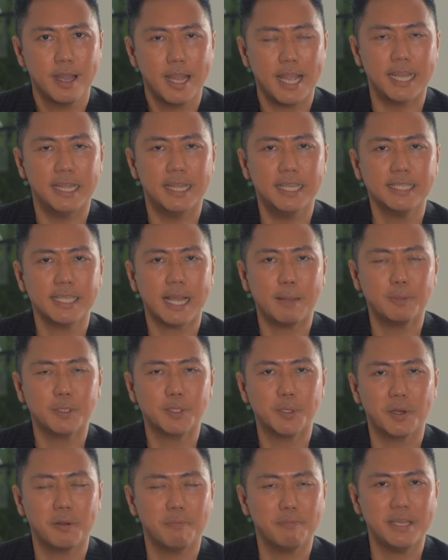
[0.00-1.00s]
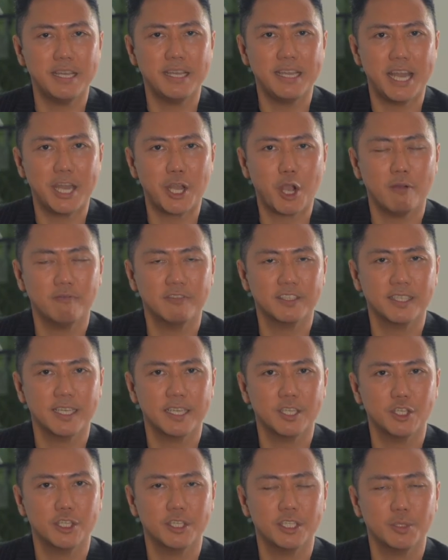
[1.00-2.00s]
In this episode of BEA
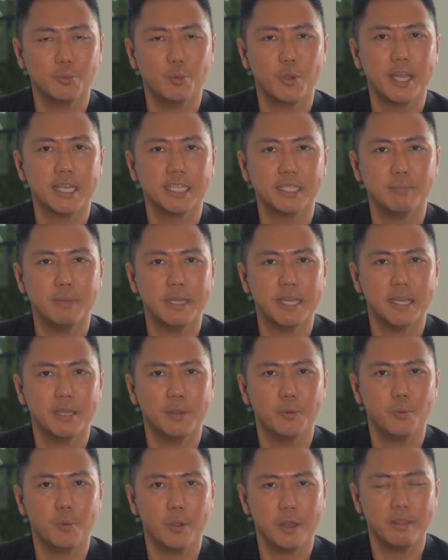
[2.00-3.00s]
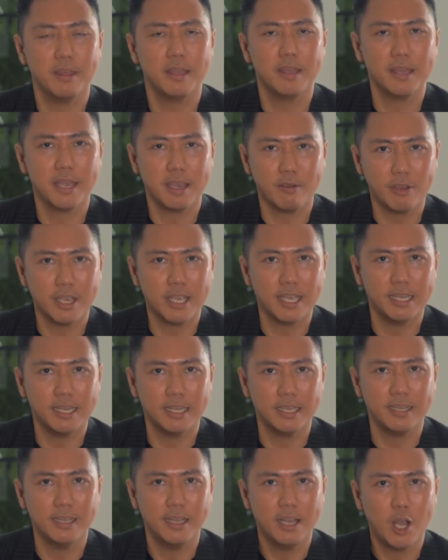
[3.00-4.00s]
Conversations, we are speaking with Kerry
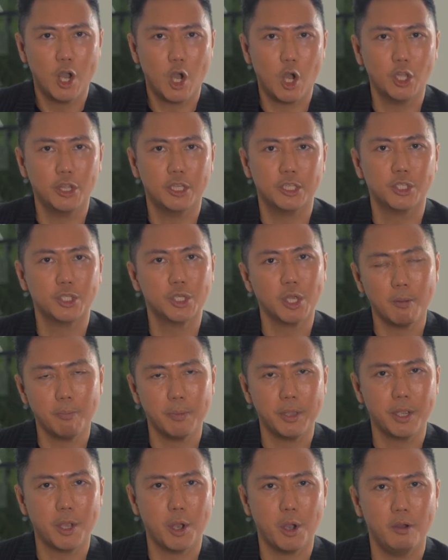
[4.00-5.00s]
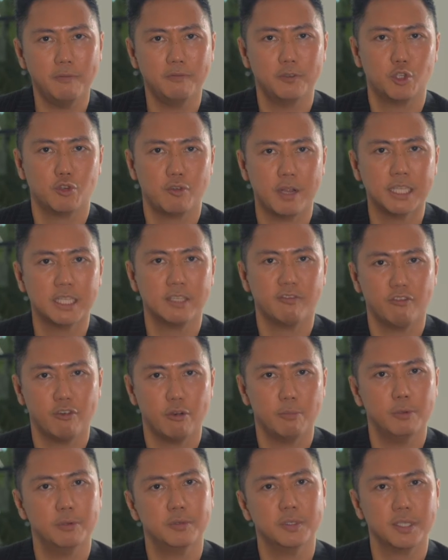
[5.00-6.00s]
Healy on the topic of
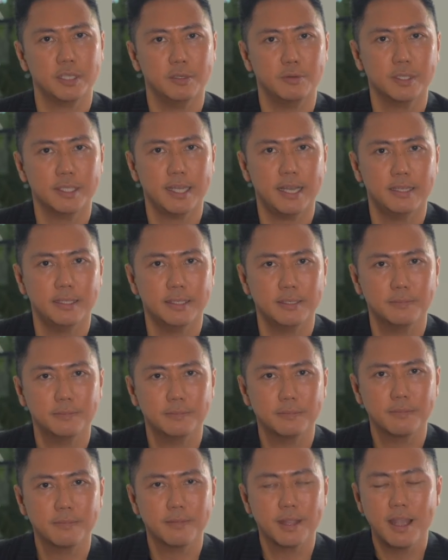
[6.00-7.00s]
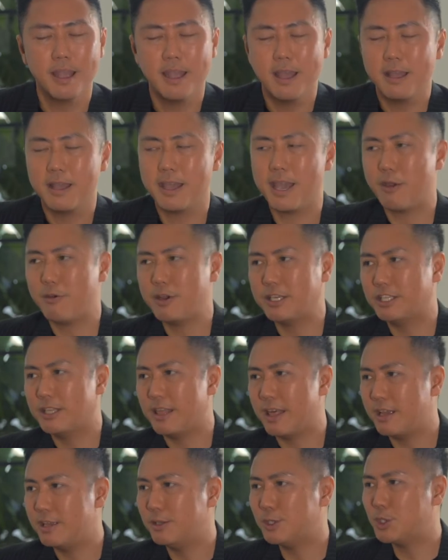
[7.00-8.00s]
transferable skillsets. Kerry,
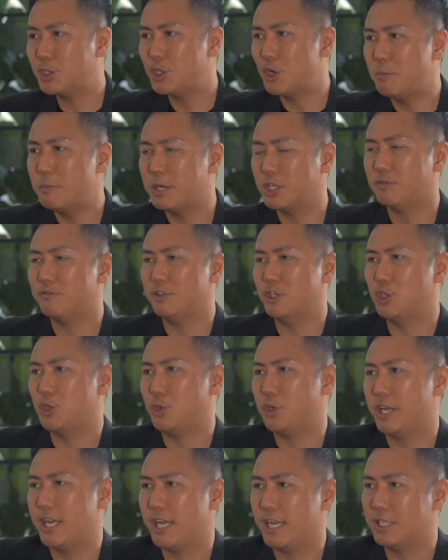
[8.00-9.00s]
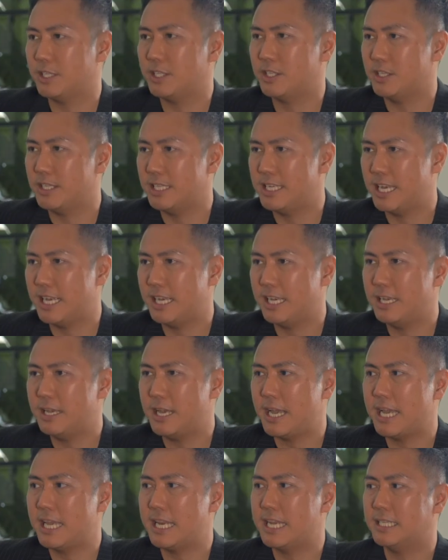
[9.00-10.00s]
thank you so much for joining us
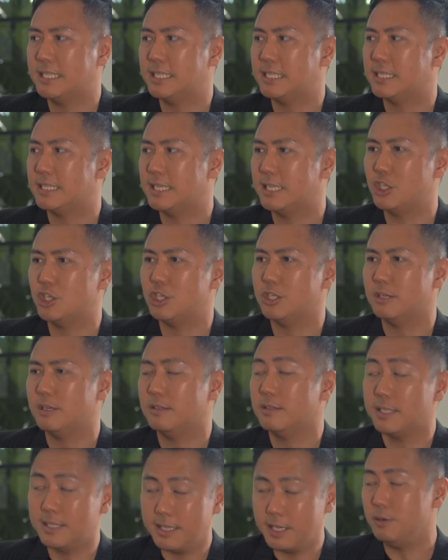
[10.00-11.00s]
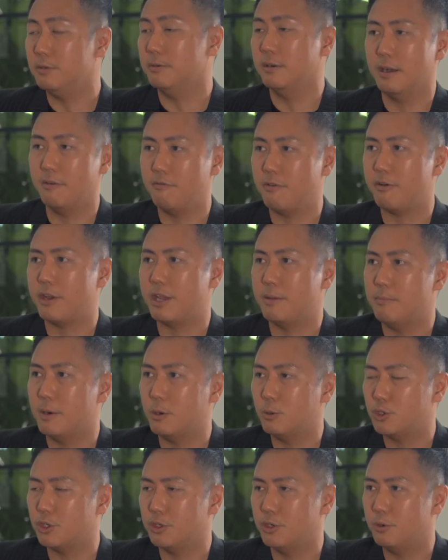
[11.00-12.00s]
today. It is still a very
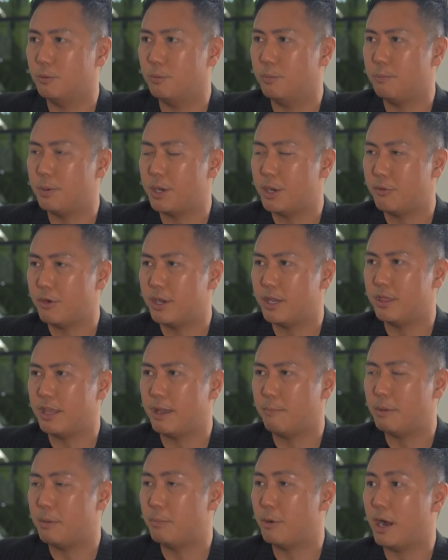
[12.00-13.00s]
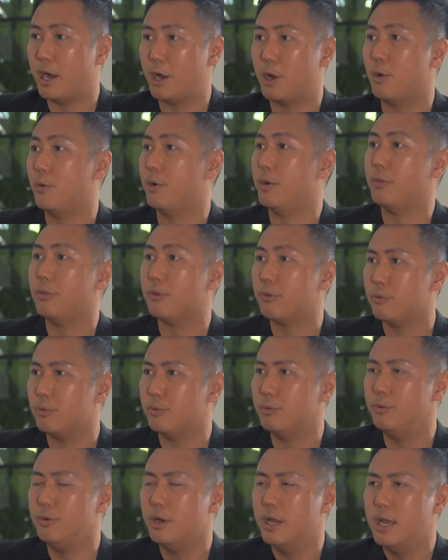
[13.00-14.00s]
emotional period that people are going
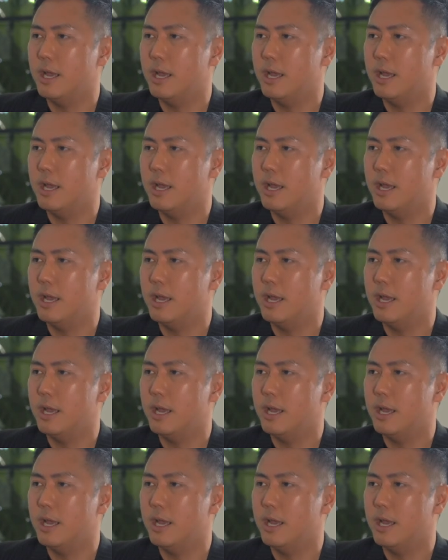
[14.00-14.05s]
through